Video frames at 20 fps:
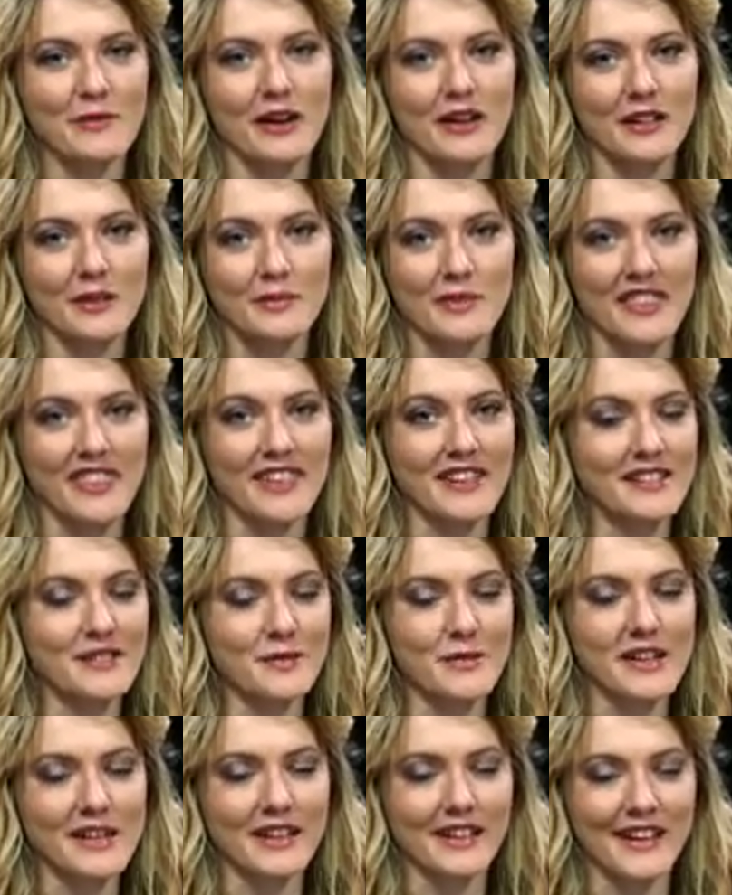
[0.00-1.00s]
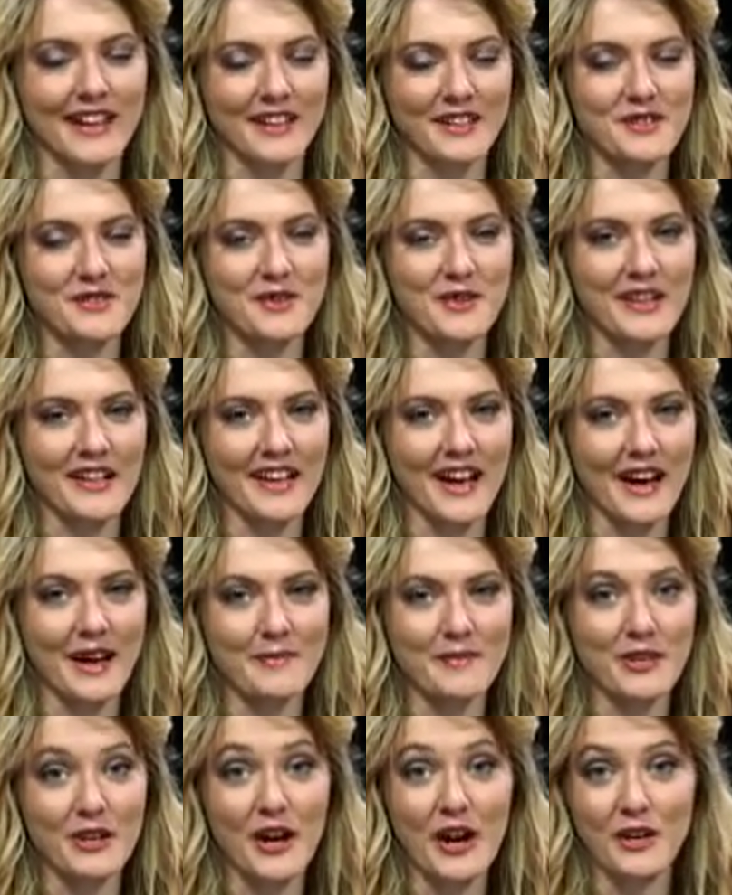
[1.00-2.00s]
Welcome to This Week in Android. I'm
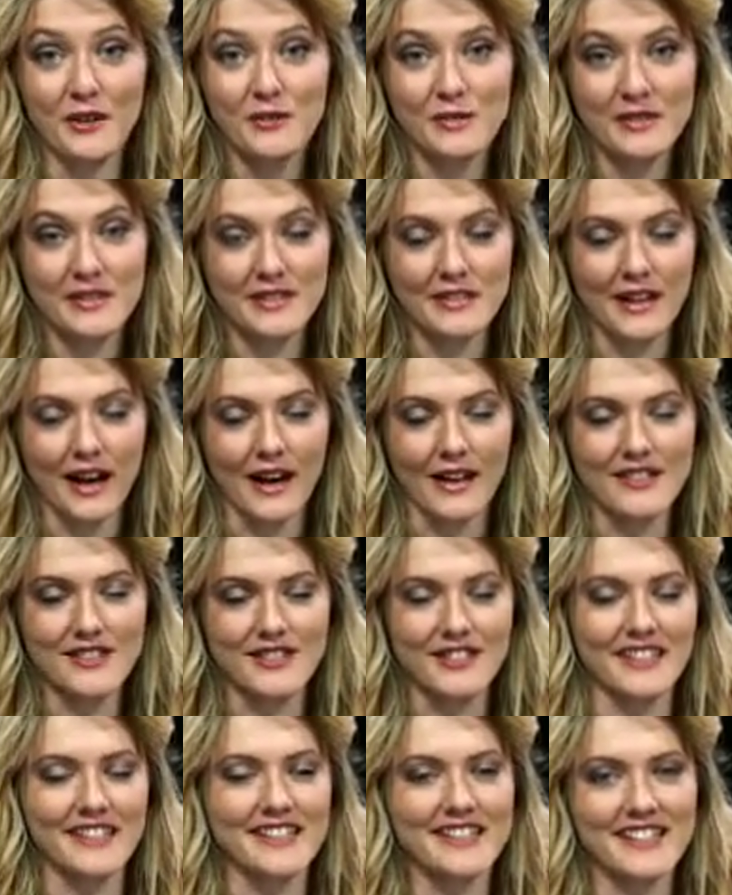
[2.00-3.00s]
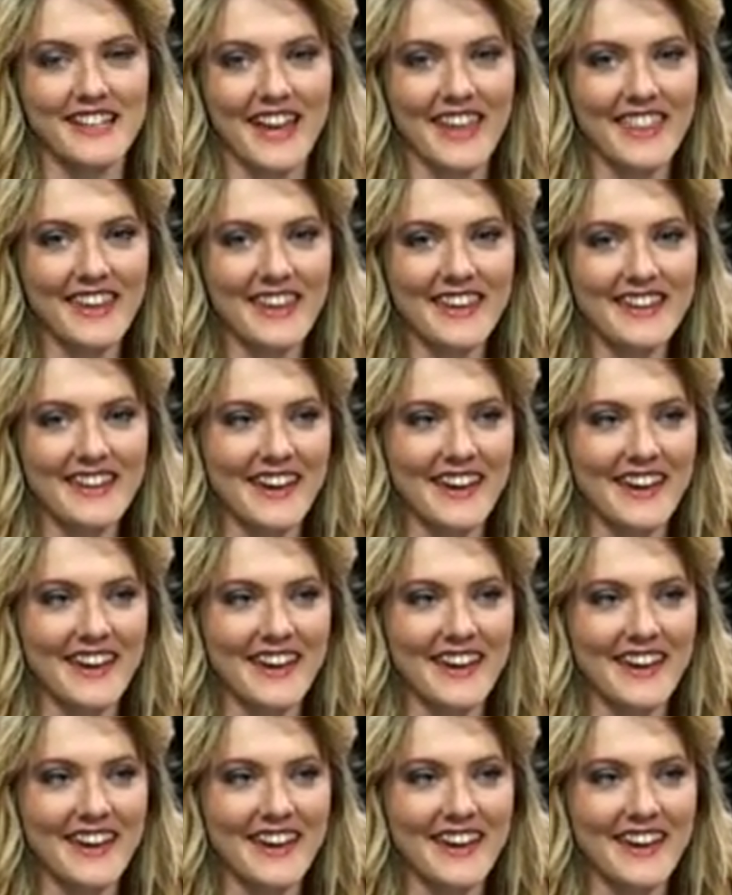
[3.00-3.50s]
your host, Ashley Esqueda,